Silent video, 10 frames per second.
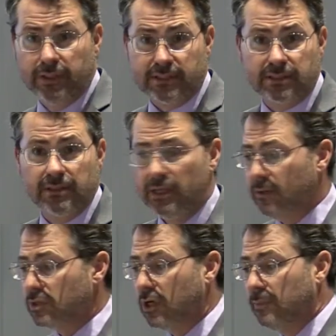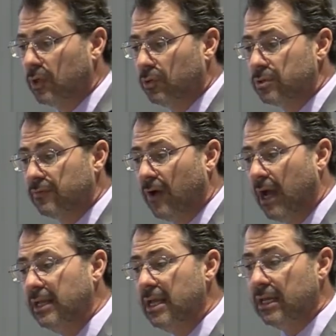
us he was going to be crucified.